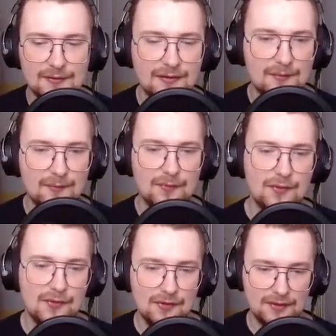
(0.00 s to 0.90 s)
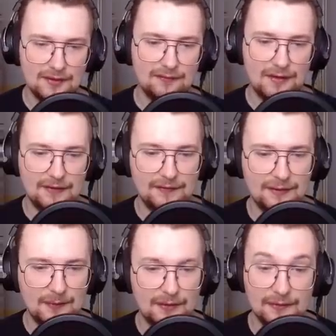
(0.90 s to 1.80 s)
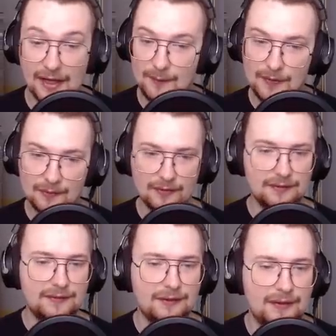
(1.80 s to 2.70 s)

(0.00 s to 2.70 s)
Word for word: we got more crafting metal. Epic ones, so